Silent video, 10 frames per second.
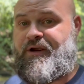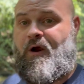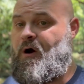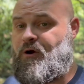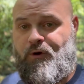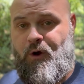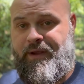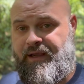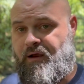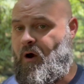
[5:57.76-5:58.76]
they're all
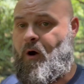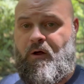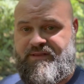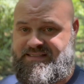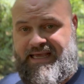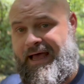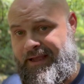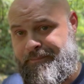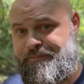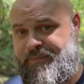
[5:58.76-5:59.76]
growing all the time,
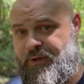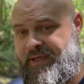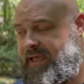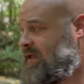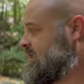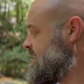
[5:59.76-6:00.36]
okay?